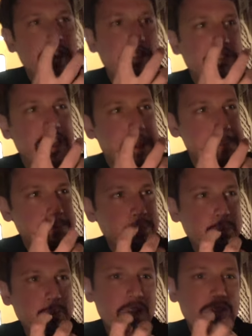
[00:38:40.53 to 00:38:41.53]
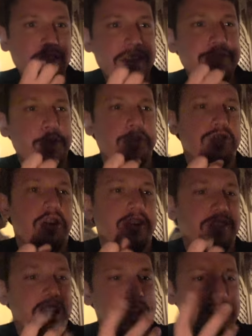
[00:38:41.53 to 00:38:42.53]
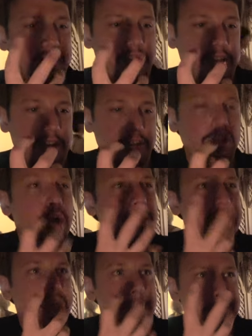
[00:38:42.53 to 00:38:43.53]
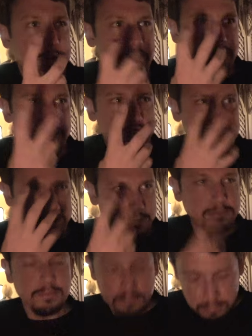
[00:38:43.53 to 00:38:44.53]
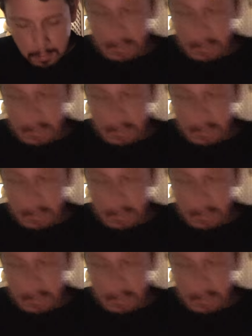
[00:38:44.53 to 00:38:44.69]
it's like leftover charred, it's like glowing embers. Exactly.